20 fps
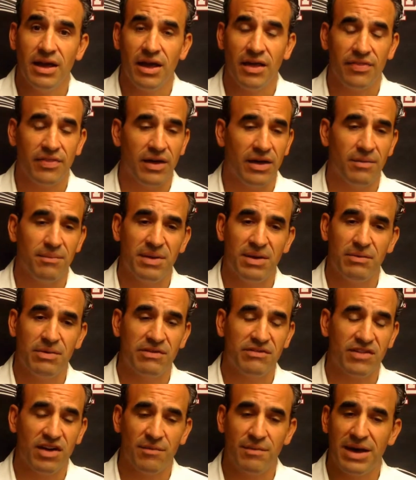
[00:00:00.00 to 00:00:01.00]
I thought, man,
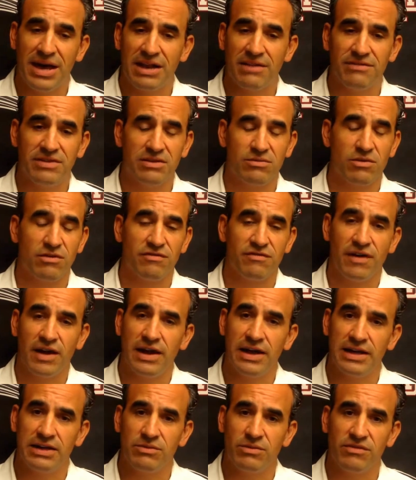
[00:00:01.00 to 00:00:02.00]
we've come out of it
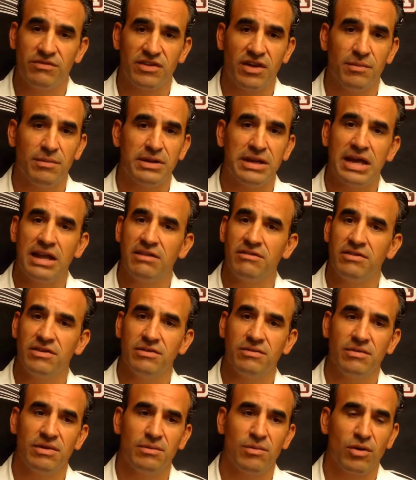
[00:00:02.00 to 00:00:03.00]
refined, we've come out of it
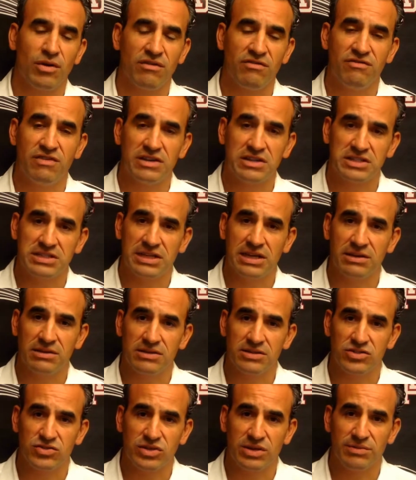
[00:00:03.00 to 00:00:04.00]
a bit more efficient and
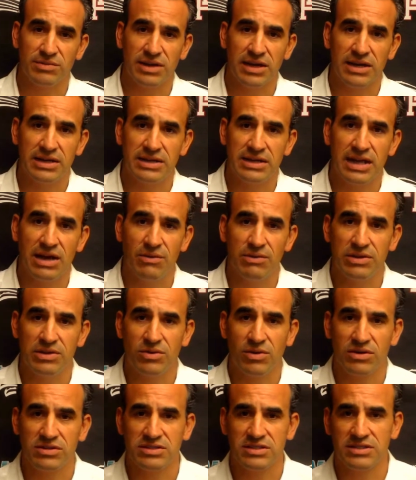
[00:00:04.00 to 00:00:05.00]
streamlined in how we do
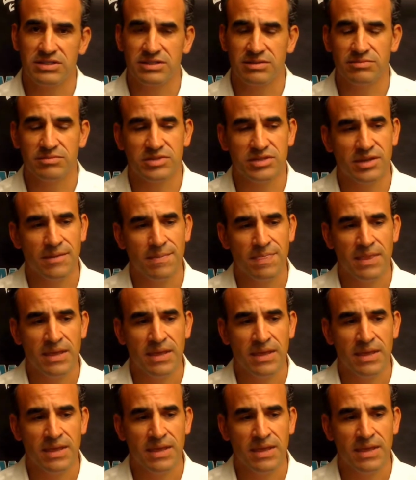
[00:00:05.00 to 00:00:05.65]
our systems.